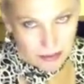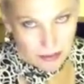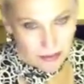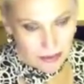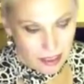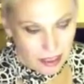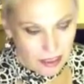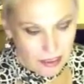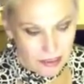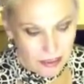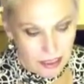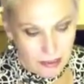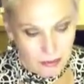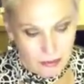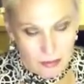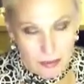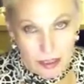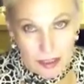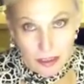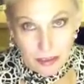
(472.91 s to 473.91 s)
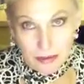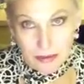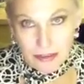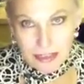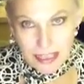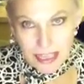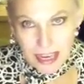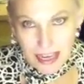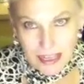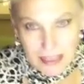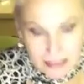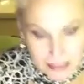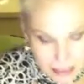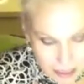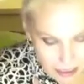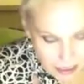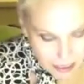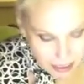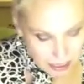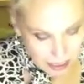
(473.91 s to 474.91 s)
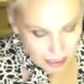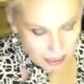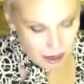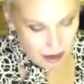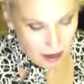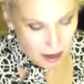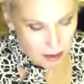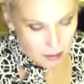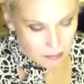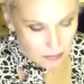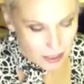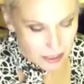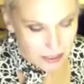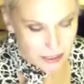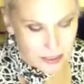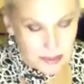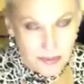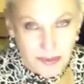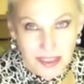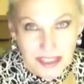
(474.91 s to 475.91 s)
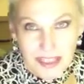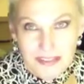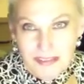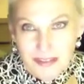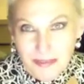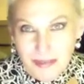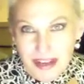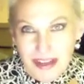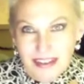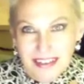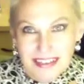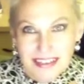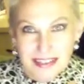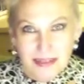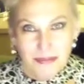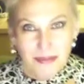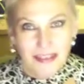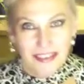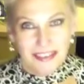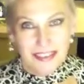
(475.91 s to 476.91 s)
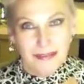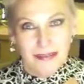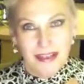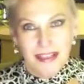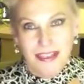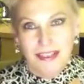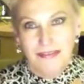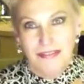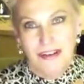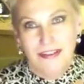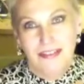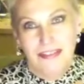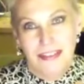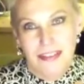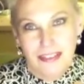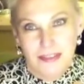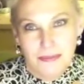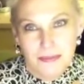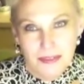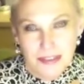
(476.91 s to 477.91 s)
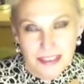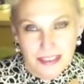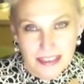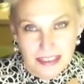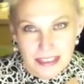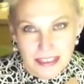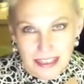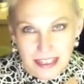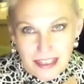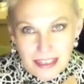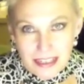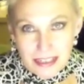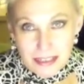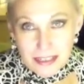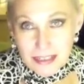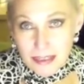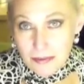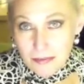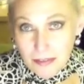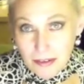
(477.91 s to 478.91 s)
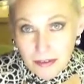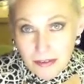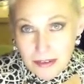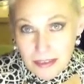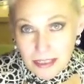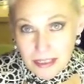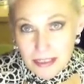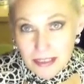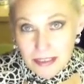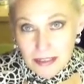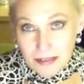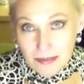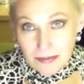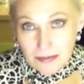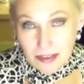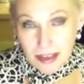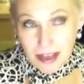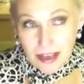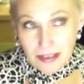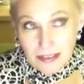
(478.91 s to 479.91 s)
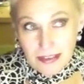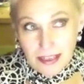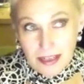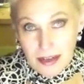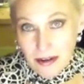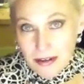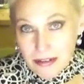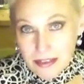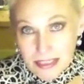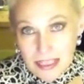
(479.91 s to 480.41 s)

it, or that it would make you sad. I just want to give you my honest opinion about these fragrances, because some fragrances, they are